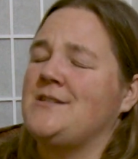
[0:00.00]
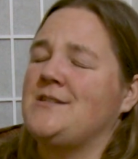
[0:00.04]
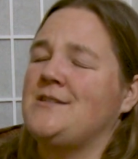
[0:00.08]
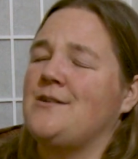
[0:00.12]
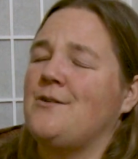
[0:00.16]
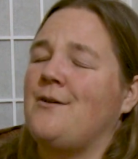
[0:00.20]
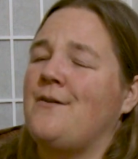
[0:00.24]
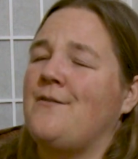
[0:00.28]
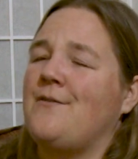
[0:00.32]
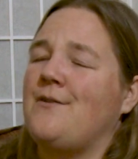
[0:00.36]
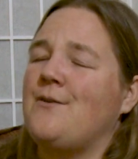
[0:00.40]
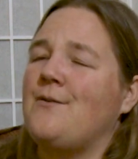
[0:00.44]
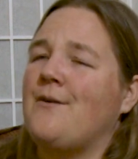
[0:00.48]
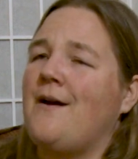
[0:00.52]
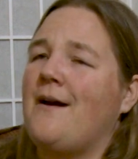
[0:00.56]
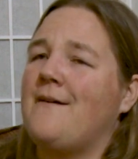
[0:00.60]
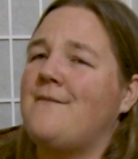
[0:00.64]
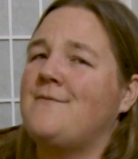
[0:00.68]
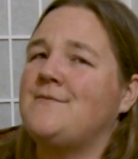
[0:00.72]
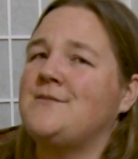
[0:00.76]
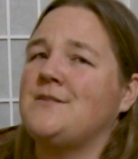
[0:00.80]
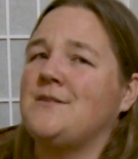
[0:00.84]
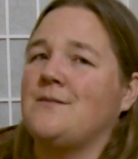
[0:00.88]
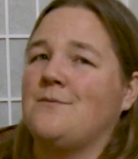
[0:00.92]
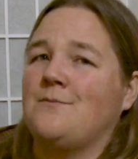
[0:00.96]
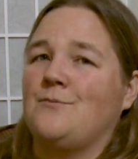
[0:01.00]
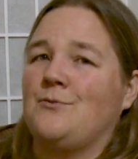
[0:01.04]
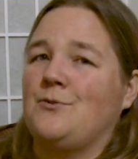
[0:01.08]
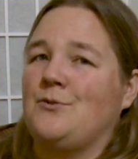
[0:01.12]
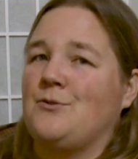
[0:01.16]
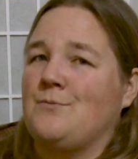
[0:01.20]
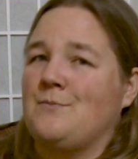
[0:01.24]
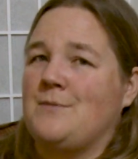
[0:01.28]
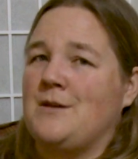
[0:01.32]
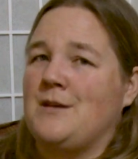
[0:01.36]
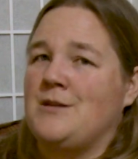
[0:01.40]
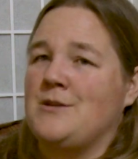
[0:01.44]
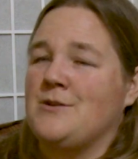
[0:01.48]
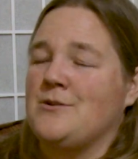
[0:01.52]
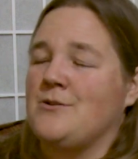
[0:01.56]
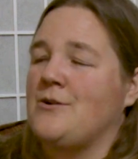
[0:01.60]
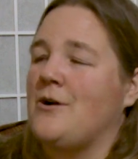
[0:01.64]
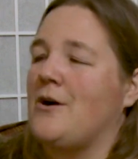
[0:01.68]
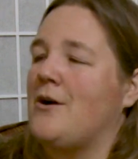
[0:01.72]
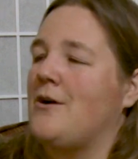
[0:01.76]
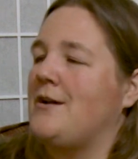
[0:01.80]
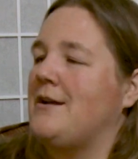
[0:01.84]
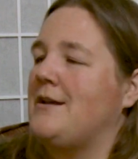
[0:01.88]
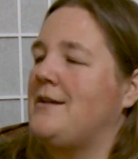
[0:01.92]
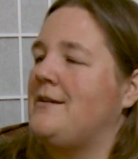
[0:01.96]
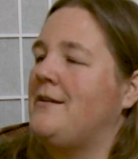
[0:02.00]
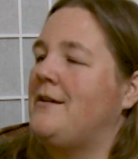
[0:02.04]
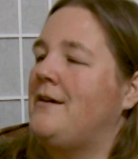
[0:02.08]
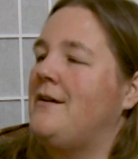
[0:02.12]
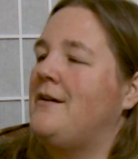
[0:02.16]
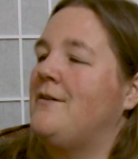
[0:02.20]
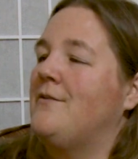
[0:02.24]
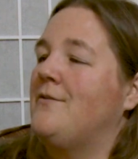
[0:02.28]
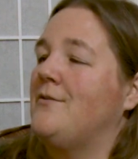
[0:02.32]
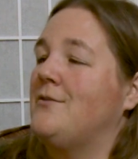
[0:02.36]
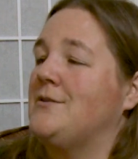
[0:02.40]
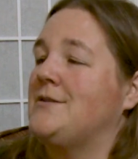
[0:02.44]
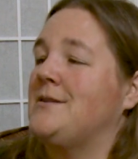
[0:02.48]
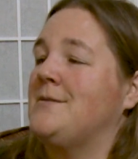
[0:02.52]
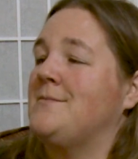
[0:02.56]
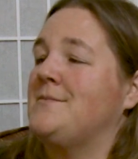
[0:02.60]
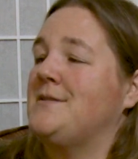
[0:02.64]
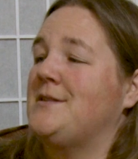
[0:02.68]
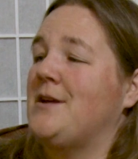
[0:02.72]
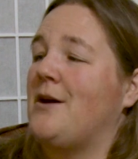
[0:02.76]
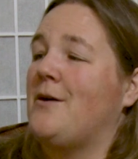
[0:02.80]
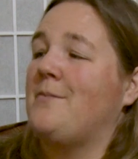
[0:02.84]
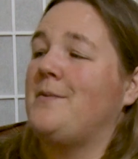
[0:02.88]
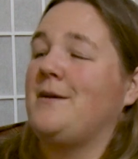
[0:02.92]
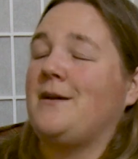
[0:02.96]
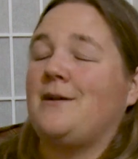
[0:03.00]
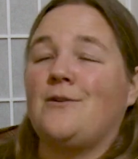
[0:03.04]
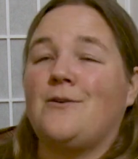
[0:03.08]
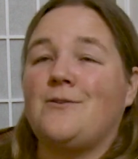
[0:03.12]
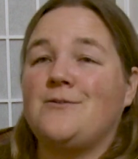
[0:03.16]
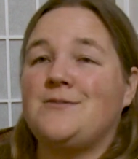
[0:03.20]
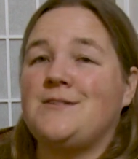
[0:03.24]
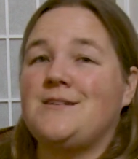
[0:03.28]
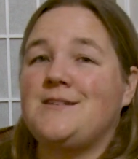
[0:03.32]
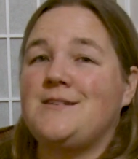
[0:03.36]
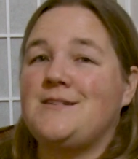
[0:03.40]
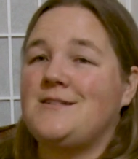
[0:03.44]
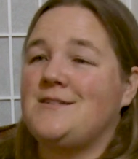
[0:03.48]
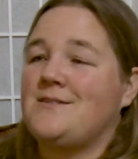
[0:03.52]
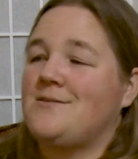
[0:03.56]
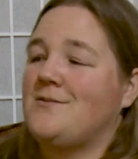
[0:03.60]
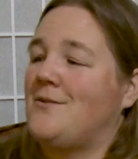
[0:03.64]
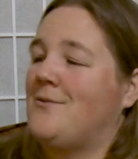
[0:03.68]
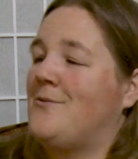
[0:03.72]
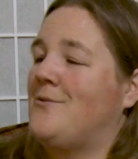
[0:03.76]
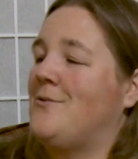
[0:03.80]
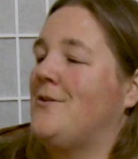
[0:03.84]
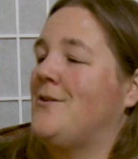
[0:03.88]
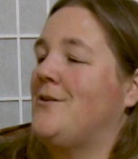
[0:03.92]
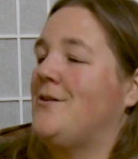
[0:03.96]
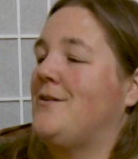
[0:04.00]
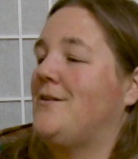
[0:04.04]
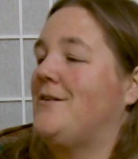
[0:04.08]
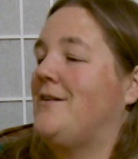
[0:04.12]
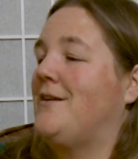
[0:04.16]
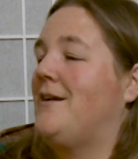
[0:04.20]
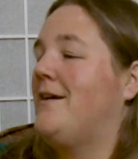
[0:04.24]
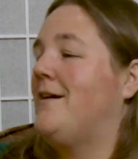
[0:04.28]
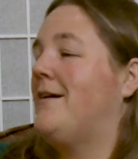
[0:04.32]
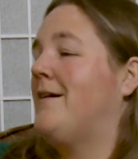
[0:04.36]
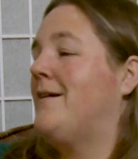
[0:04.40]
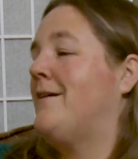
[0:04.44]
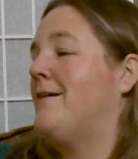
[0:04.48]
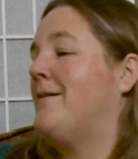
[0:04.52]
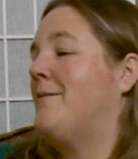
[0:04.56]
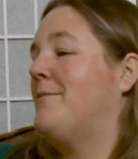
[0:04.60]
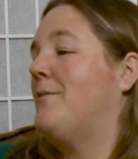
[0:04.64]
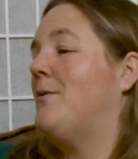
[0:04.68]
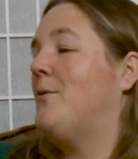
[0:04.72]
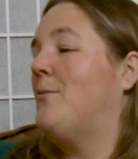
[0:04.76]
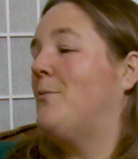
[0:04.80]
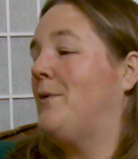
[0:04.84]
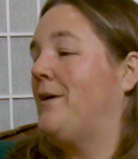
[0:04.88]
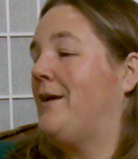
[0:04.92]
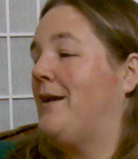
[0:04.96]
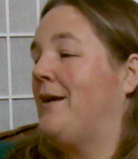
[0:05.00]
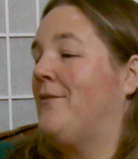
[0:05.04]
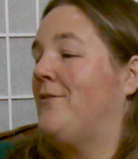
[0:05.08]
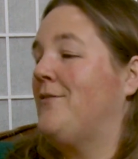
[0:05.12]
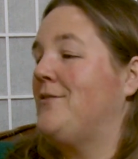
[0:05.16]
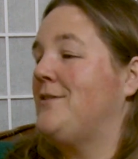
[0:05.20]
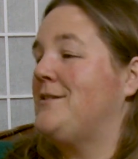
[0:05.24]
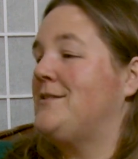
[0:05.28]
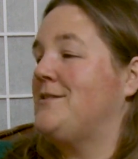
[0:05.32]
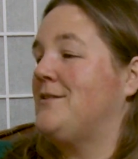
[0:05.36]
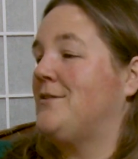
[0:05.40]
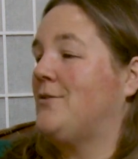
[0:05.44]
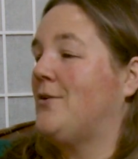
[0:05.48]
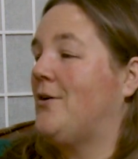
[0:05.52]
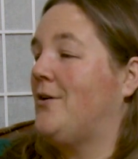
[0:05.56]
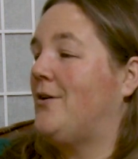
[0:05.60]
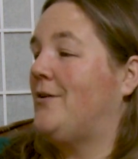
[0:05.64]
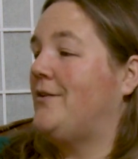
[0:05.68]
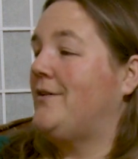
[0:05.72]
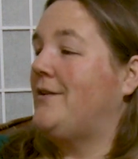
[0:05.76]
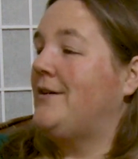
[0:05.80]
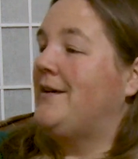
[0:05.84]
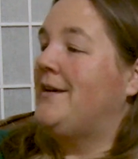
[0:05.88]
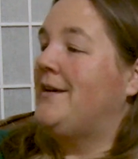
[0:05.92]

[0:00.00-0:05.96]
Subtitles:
So if you have some room in your garden for some salpiglosis or whatever these are called,